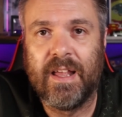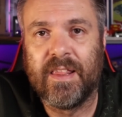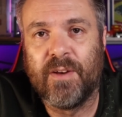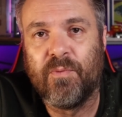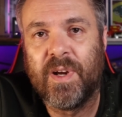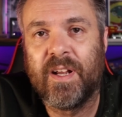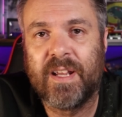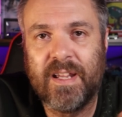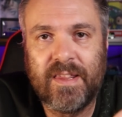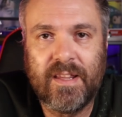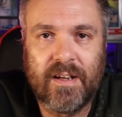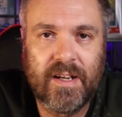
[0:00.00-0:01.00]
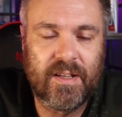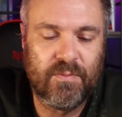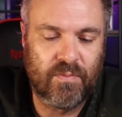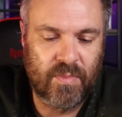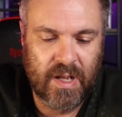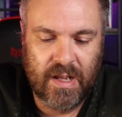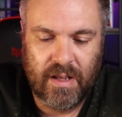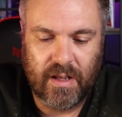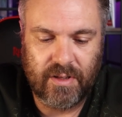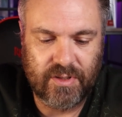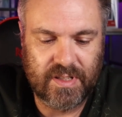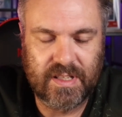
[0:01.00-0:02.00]
And then when I get the item,
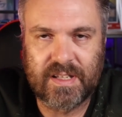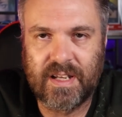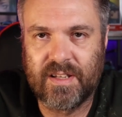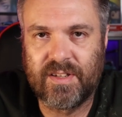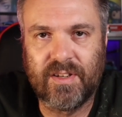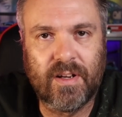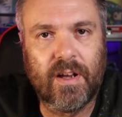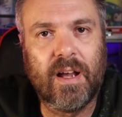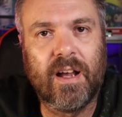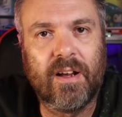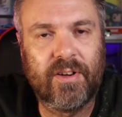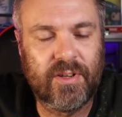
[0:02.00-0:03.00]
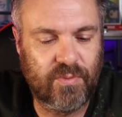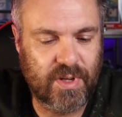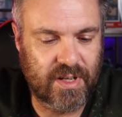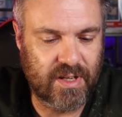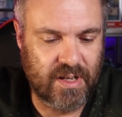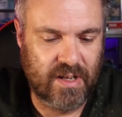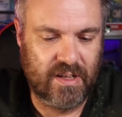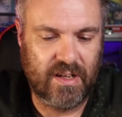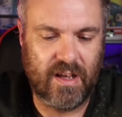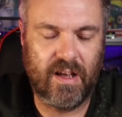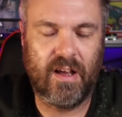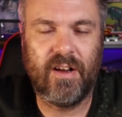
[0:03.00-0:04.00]
I'll just discuss. You know, how did we
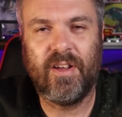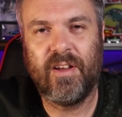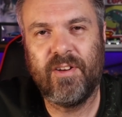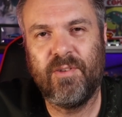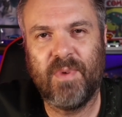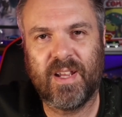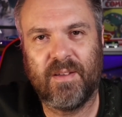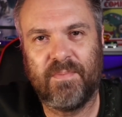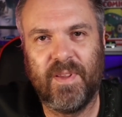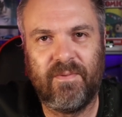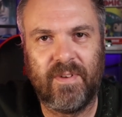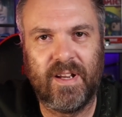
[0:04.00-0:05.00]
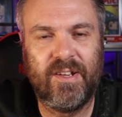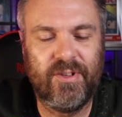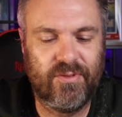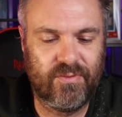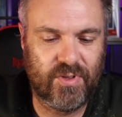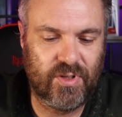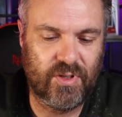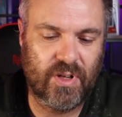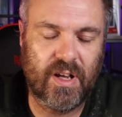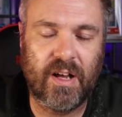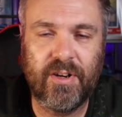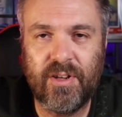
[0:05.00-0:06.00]
how how do you make up the value?
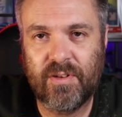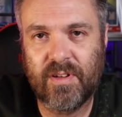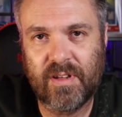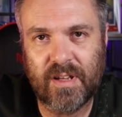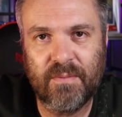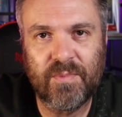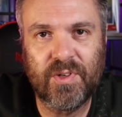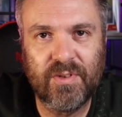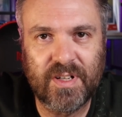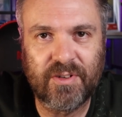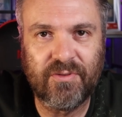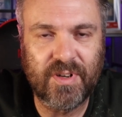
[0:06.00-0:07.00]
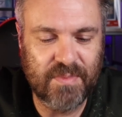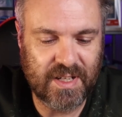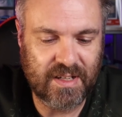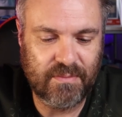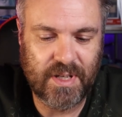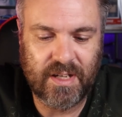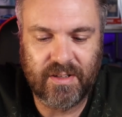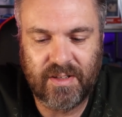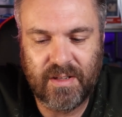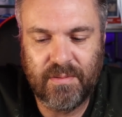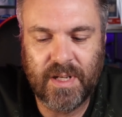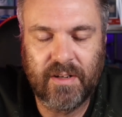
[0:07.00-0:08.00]
You how do you come to an agreement about
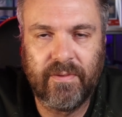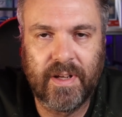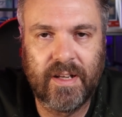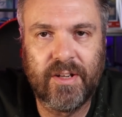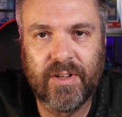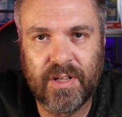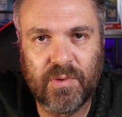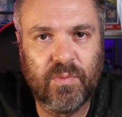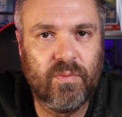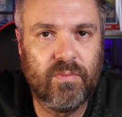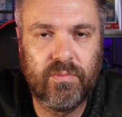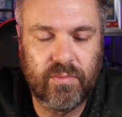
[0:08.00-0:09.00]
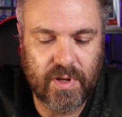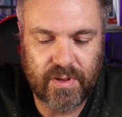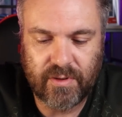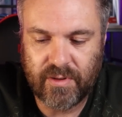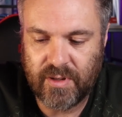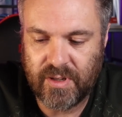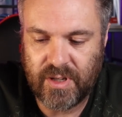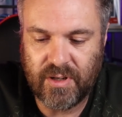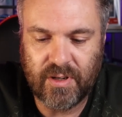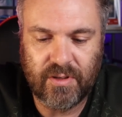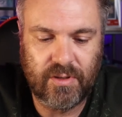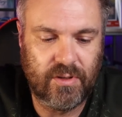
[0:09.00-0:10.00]
about value, and whether or not,
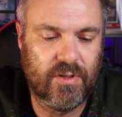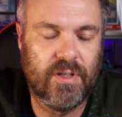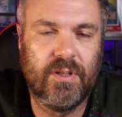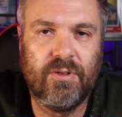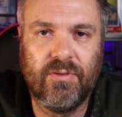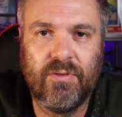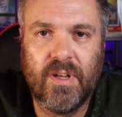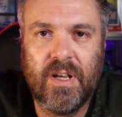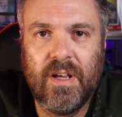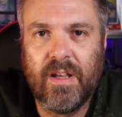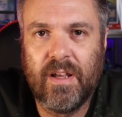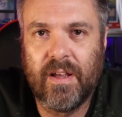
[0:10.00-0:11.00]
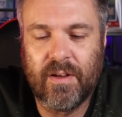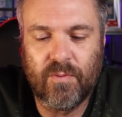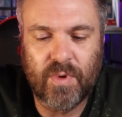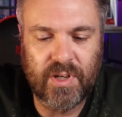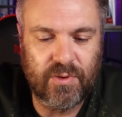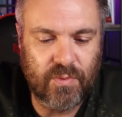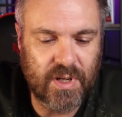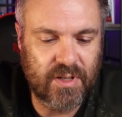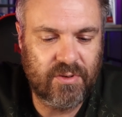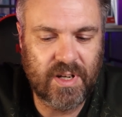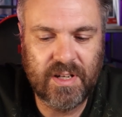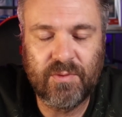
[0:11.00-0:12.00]
you know, do you do uh,
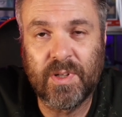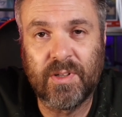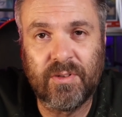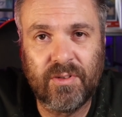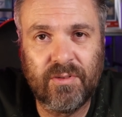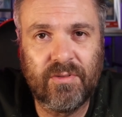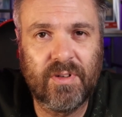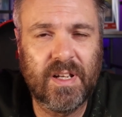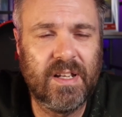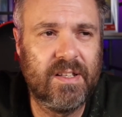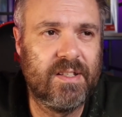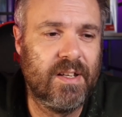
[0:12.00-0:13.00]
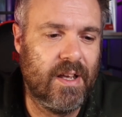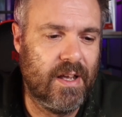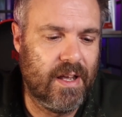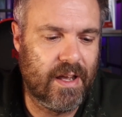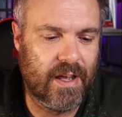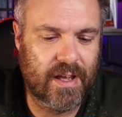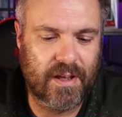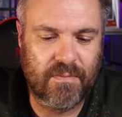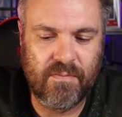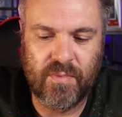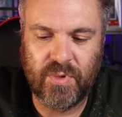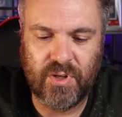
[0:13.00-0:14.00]
one-to-one trades, one-to-two trades,
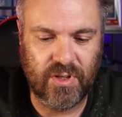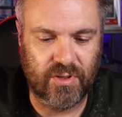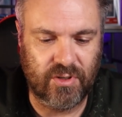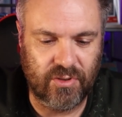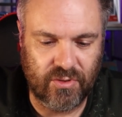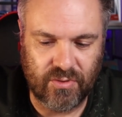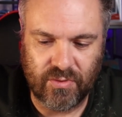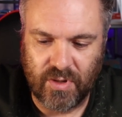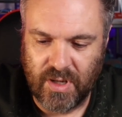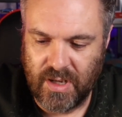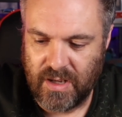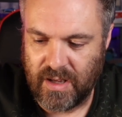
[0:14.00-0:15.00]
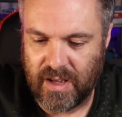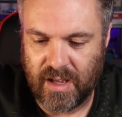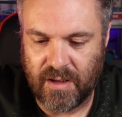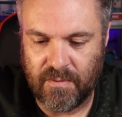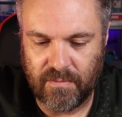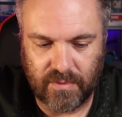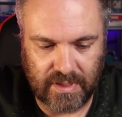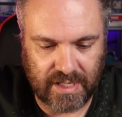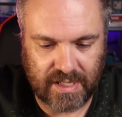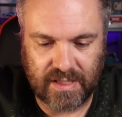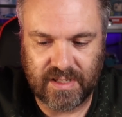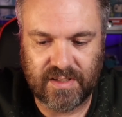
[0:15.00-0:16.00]
um, do you do uh,
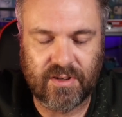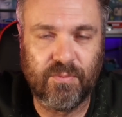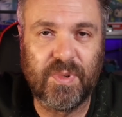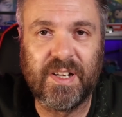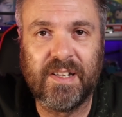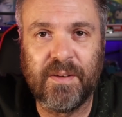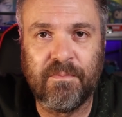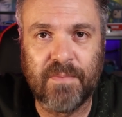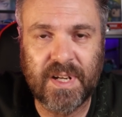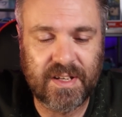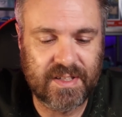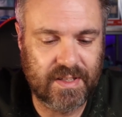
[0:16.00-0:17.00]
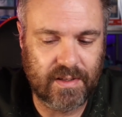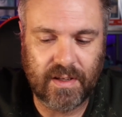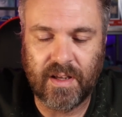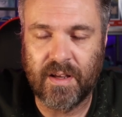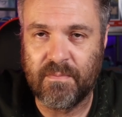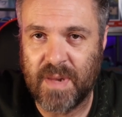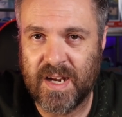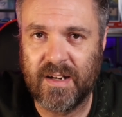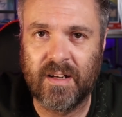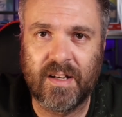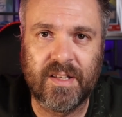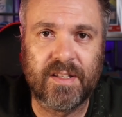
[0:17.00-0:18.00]
like this is completely mixed uh, main
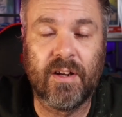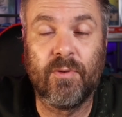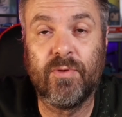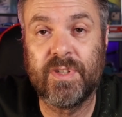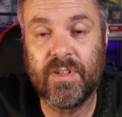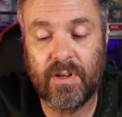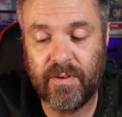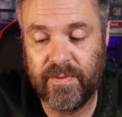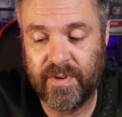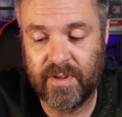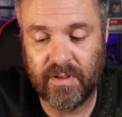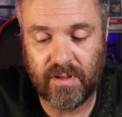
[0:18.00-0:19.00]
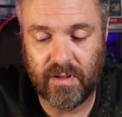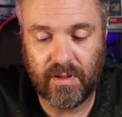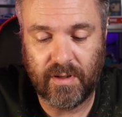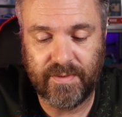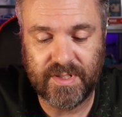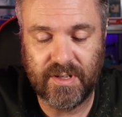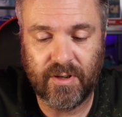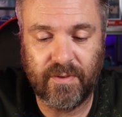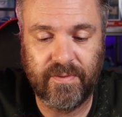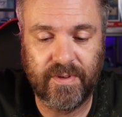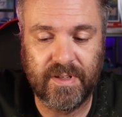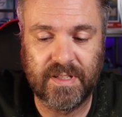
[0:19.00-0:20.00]
lines. I also offered obviously
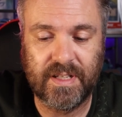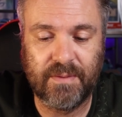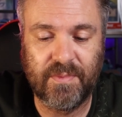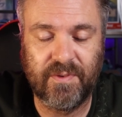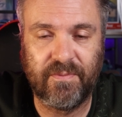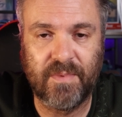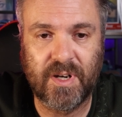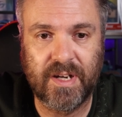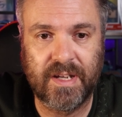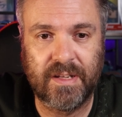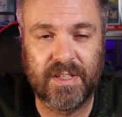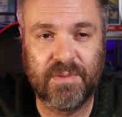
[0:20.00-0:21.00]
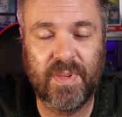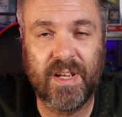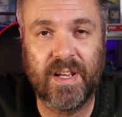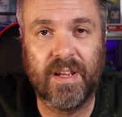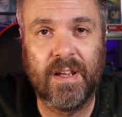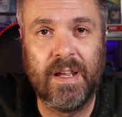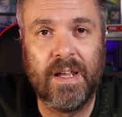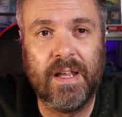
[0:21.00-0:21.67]
offered some of my spare